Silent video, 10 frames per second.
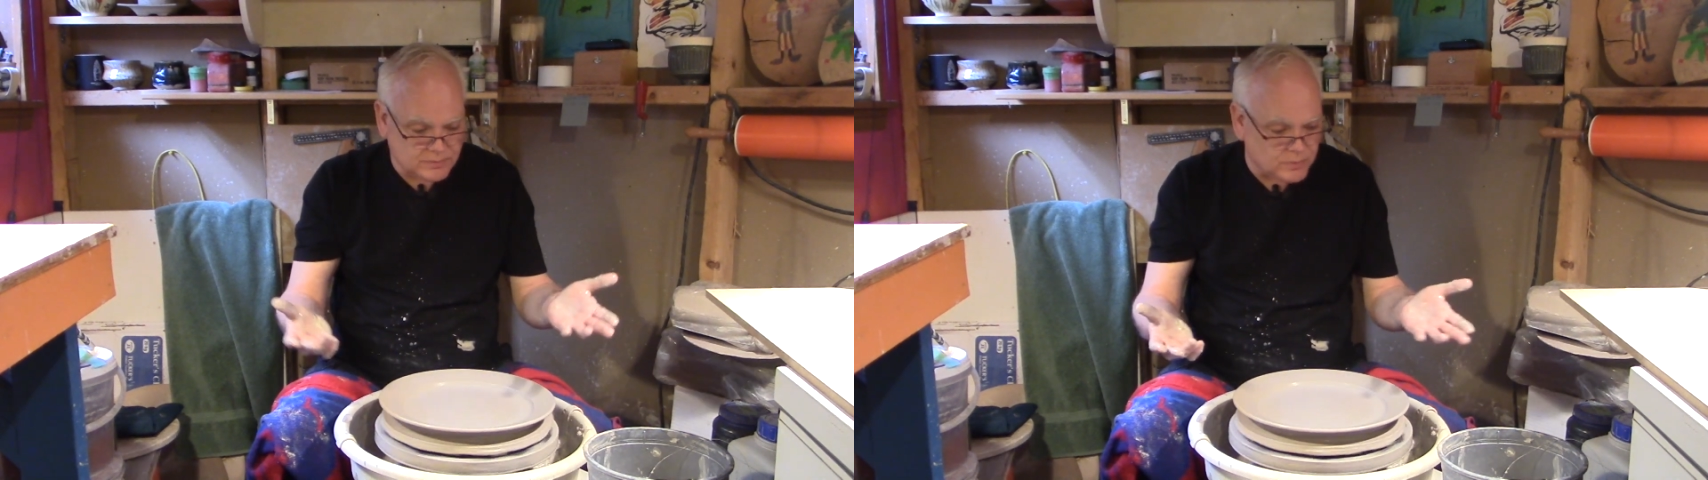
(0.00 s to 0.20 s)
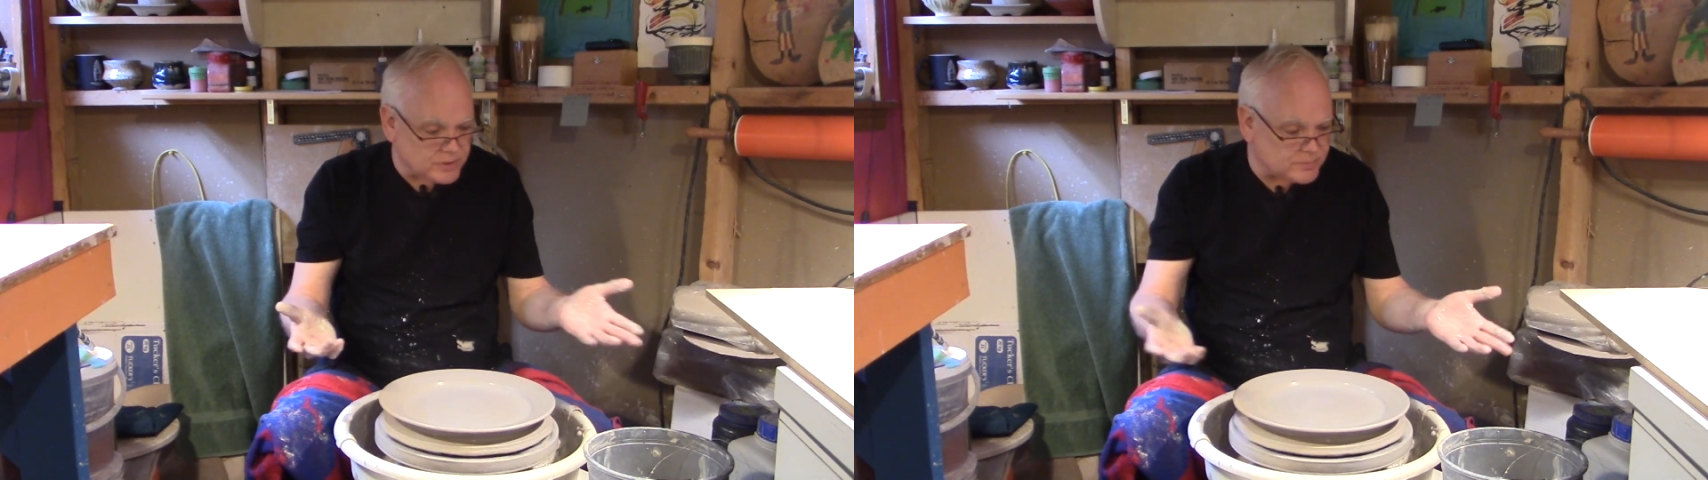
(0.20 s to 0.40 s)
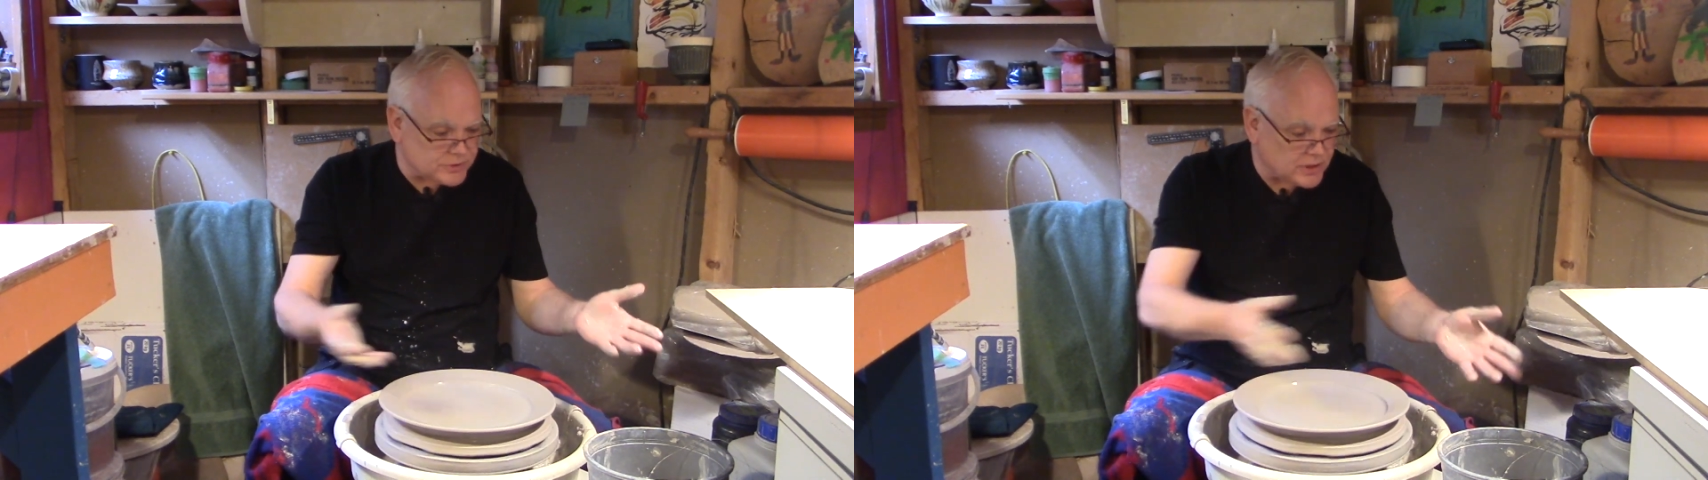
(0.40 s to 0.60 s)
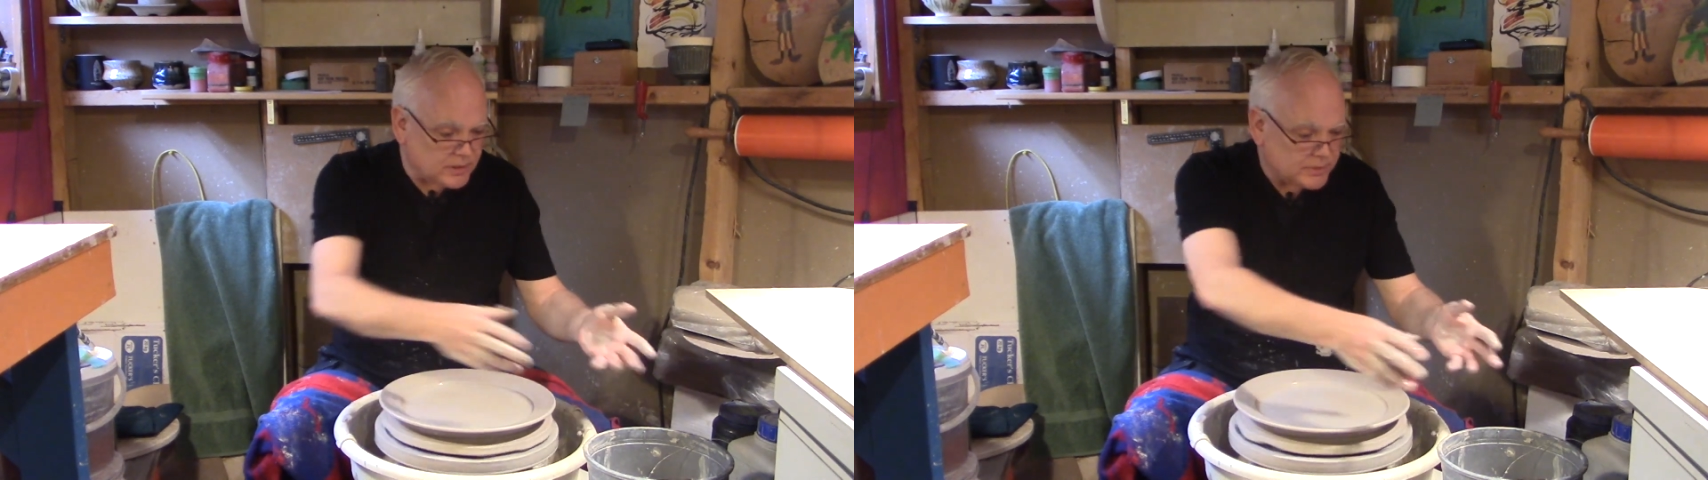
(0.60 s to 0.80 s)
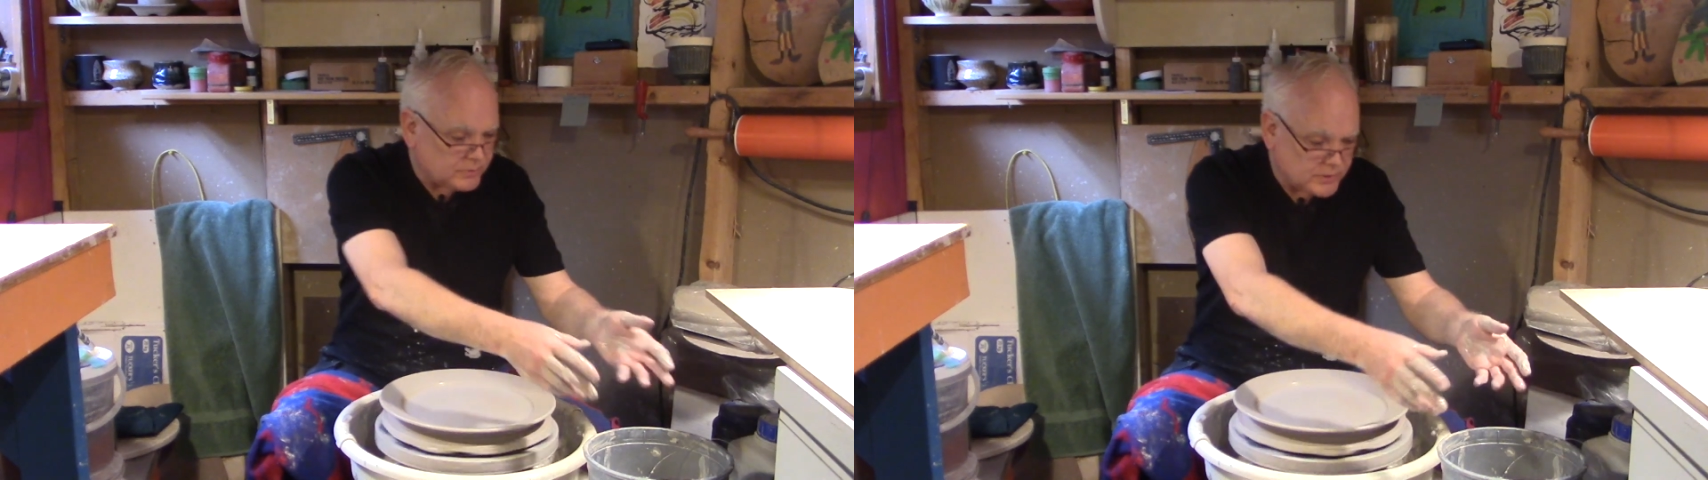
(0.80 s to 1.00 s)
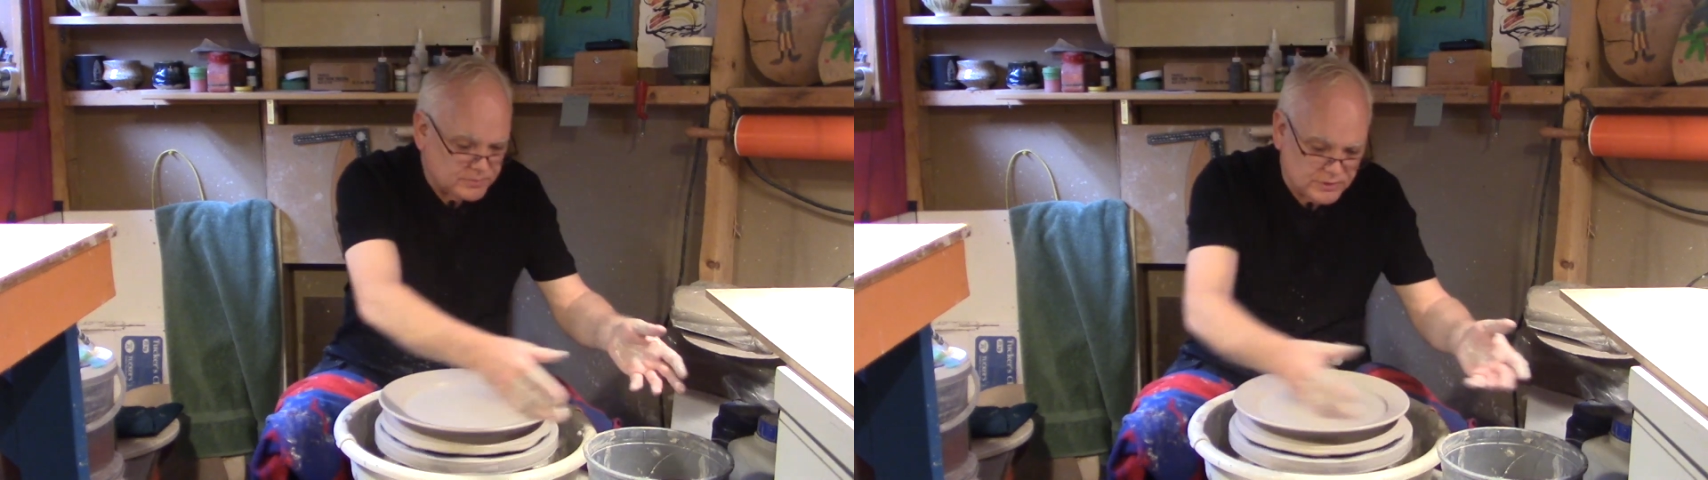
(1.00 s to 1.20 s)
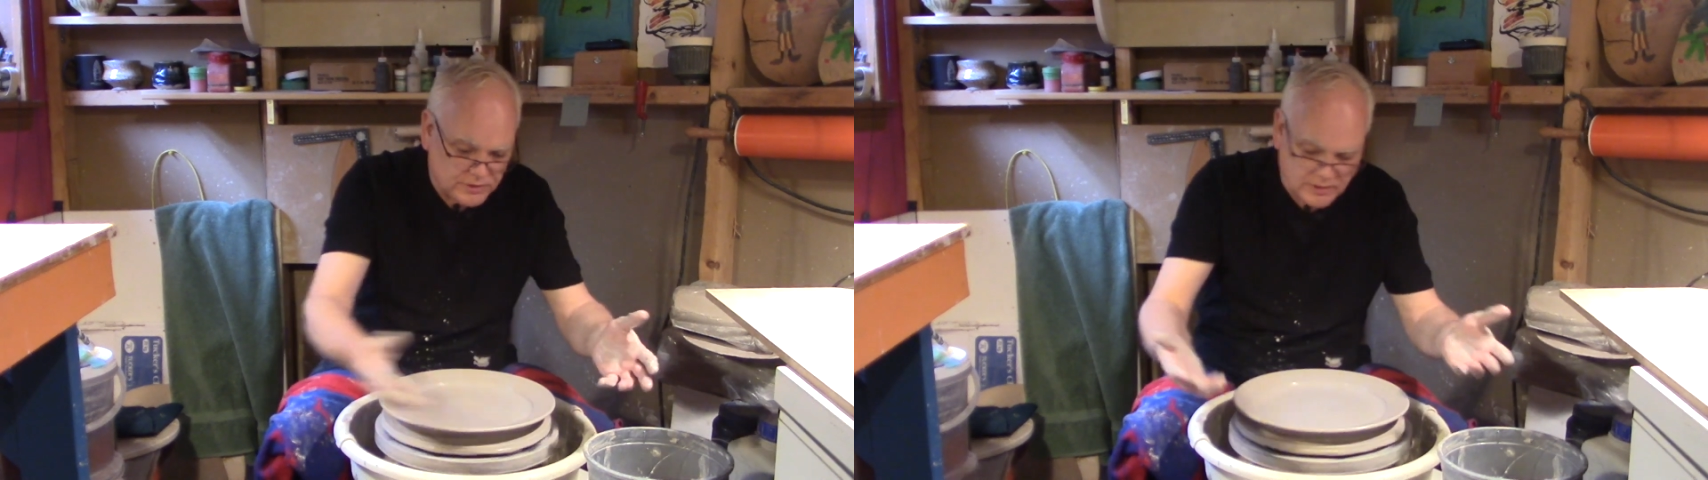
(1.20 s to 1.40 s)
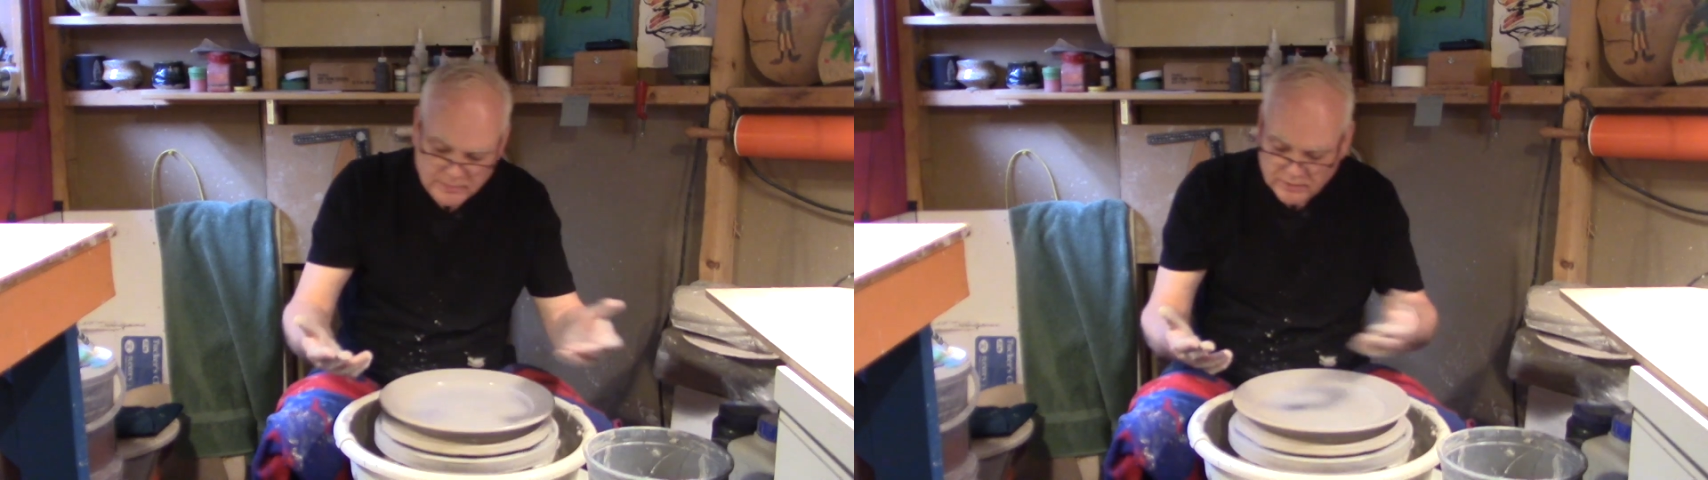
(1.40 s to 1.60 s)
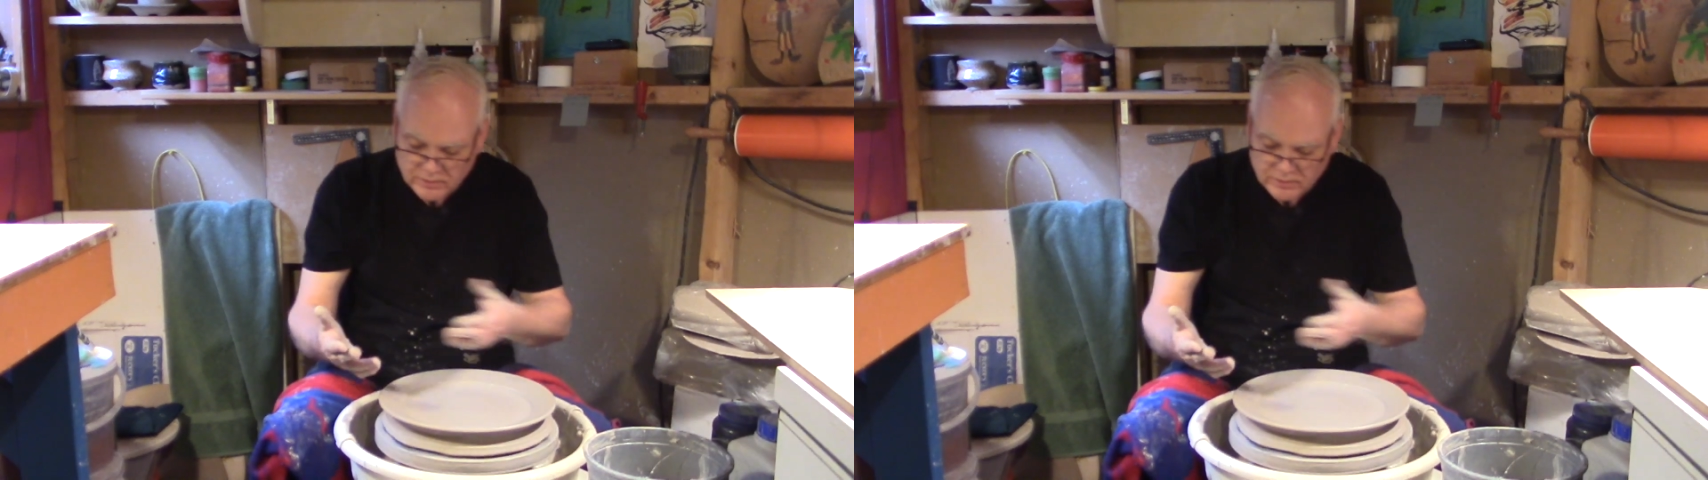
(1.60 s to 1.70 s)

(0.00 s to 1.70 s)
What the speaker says: where's my chamois? Where's my chamois?